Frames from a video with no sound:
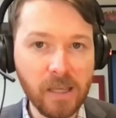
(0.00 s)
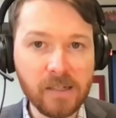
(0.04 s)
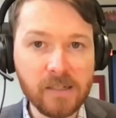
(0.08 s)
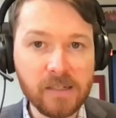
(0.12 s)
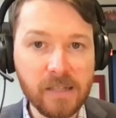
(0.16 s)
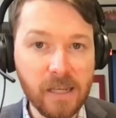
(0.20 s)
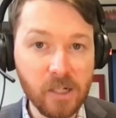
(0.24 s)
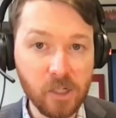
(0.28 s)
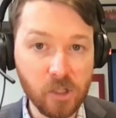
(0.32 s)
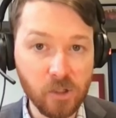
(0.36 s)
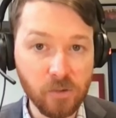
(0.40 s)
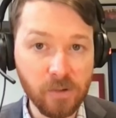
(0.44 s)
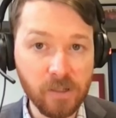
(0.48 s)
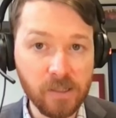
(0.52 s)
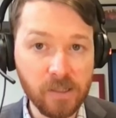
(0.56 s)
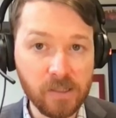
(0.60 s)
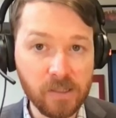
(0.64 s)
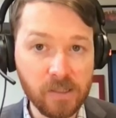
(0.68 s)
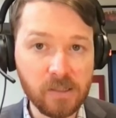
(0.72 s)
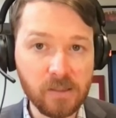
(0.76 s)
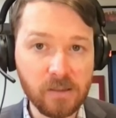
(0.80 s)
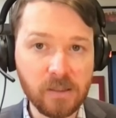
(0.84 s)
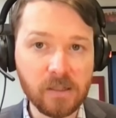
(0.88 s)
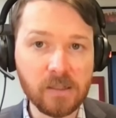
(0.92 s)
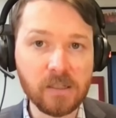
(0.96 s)
and
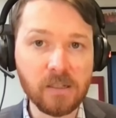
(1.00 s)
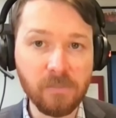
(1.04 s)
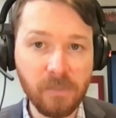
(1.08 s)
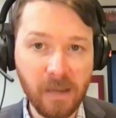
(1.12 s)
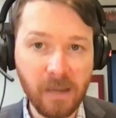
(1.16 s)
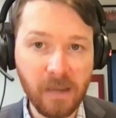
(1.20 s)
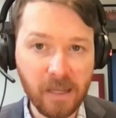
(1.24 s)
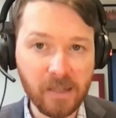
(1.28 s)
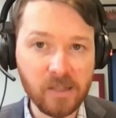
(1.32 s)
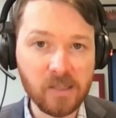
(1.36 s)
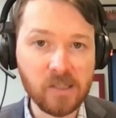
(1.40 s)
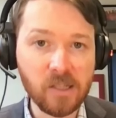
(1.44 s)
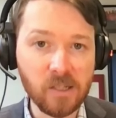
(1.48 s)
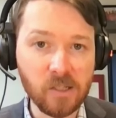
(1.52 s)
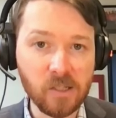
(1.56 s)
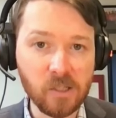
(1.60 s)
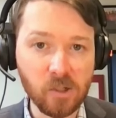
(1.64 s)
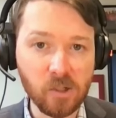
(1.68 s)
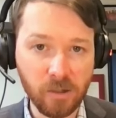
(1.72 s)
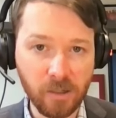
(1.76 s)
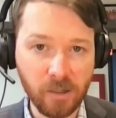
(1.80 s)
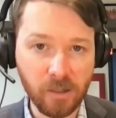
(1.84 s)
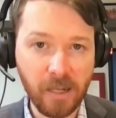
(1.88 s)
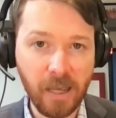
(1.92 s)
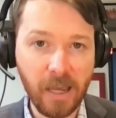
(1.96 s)
dangerous that demands
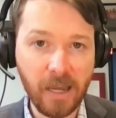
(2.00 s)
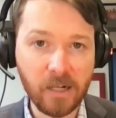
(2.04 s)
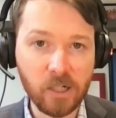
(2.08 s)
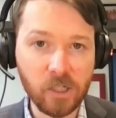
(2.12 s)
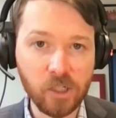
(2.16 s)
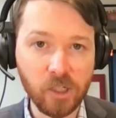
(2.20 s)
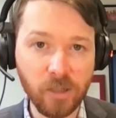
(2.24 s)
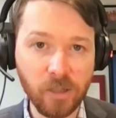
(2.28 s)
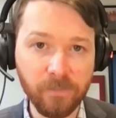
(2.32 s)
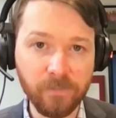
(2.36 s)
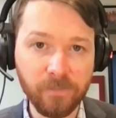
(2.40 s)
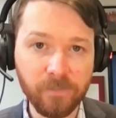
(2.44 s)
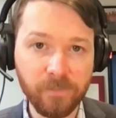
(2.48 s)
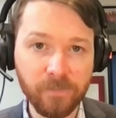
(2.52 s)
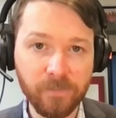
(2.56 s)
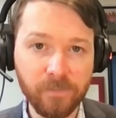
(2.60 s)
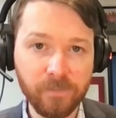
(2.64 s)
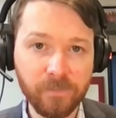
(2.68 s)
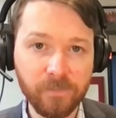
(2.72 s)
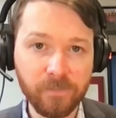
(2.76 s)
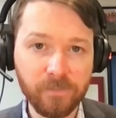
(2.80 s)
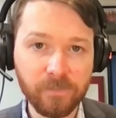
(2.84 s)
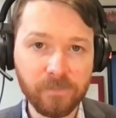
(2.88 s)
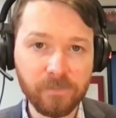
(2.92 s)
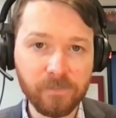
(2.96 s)
concerted action.
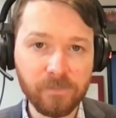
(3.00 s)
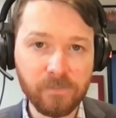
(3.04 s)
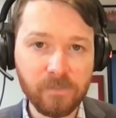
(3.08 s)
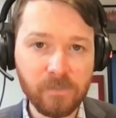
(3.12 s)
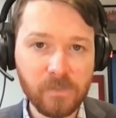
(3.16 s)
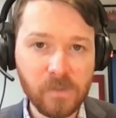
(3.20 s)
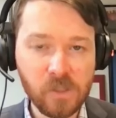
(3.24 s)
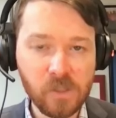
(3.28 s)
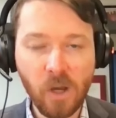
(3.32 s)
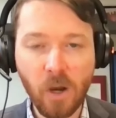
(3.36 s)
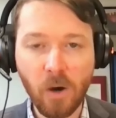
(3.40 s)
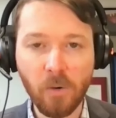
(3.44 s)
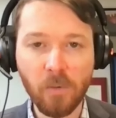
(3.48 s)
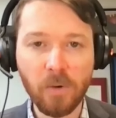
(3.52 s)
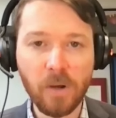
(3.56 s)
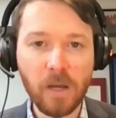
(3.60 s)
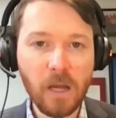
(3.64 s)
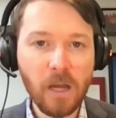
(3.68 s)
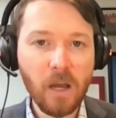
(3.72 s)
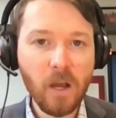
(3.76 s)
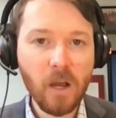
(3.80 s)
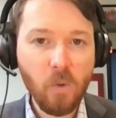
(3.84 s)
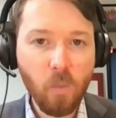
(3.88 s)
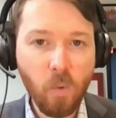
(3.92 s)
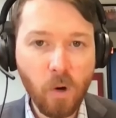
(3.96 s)
So,
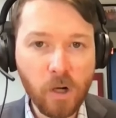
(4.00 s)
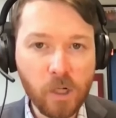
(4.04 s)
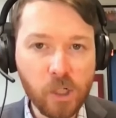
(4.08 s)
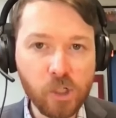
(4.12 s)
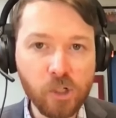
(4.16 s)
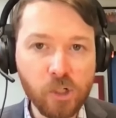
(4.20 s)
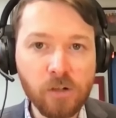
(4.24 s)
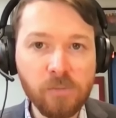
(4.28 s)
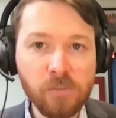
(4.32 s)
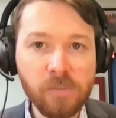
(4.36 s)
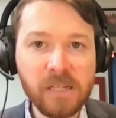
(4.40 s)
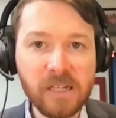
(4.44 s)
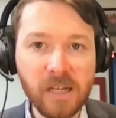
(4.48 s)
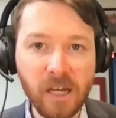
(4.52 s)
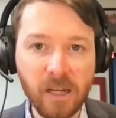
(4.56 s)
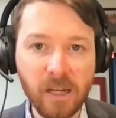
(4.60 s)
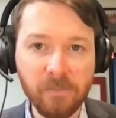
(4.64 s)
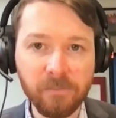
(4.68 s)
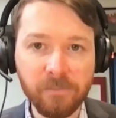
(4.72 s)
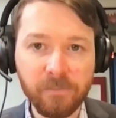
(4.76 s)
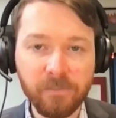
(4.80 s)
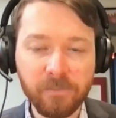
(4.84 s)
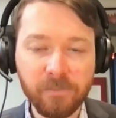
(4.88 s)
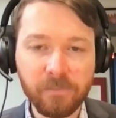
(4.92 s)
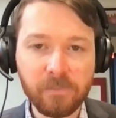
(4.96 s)
what should be
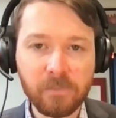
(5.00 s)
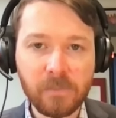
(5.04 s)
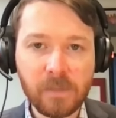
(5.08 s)
done?